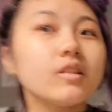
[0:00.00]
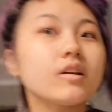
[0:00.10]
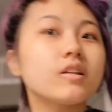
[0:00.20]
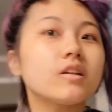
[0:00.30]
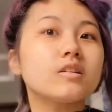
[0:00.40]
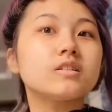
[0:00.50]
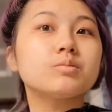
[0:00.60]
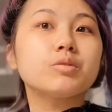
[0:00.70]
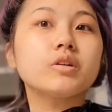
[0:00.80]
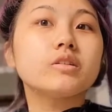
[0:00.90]
Look at that, this is
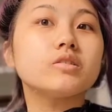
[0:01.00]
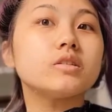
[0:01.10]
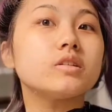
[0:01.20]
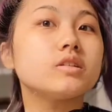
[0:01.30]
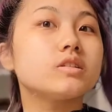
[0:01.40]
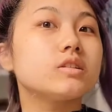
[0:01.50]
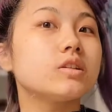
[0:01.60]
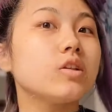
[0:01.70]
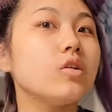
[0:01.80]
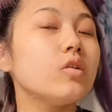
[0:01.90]
pretty interesting. This is
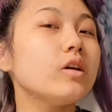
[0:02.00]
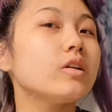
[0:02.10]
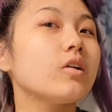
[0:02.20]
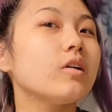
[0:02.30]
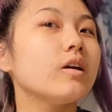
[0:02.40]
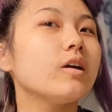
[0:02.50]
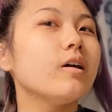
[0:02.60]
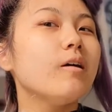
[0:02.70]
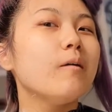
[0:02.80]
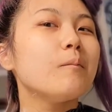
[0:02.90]
slowly
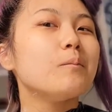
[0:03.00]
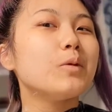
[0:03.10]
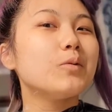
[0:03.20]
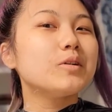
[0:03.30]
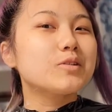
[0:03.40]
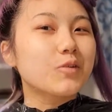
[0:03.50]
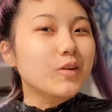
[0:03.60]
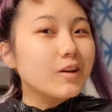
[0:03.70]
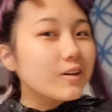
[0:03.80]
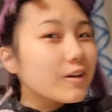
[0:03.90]
turning bluish
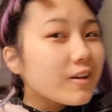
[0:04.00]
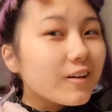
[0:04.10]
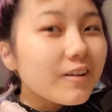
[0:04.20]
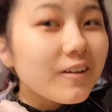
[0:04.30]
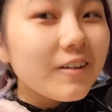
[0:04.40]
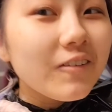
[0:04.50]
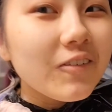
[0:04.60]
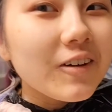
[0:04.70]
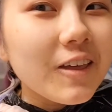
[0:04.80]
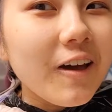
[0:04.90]
green, like,
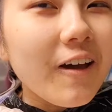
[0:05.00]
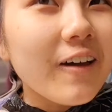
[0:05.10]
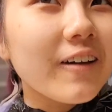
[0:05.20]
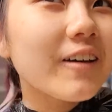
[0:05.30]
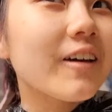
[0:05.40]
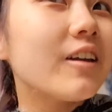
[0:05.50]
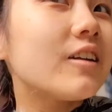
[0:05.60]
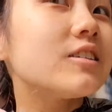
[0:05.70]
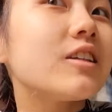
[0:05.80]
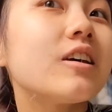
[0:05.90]
what the heck? And it
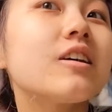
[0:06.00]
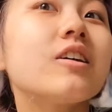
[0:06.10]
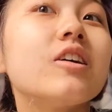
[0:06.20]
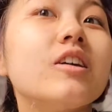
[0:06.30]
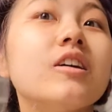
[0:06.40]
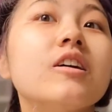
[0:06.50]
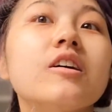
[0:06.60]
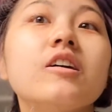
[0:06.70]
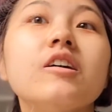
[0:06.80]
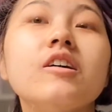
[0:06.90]
is like turning
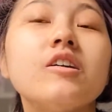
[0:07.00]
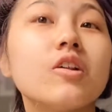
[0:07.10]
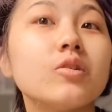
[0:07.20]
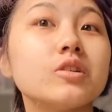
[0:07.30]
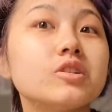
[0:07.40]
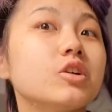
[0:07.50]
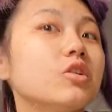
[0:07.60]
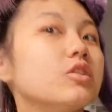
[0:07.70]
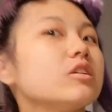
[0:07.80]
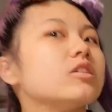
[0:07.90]
yellowish,
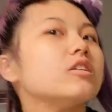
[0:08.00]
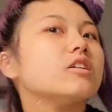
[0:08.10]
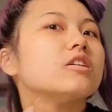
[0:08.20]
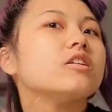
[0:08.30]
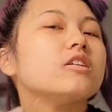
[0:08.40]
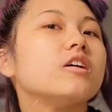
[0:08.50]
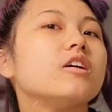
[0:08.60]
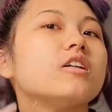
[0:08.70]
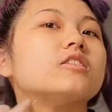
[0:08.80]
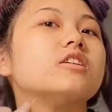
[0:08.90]
so, oh, I
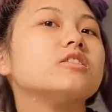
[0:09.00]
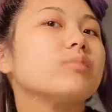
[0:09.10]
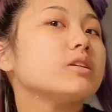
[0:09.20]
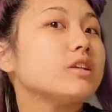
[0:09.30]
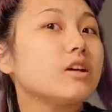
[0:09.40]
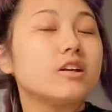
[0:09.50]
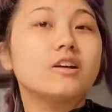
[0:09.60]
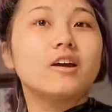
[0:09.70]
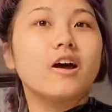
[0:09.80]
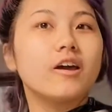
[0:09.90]
hate it, it's touching my skin.
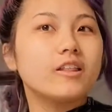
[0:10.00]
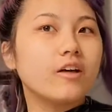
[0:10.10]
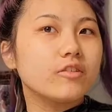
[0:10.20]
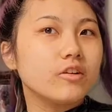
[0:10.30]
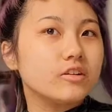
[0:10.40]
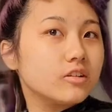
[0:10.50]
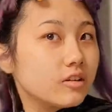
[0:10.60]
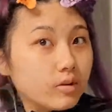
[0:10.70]
I hate that feeling.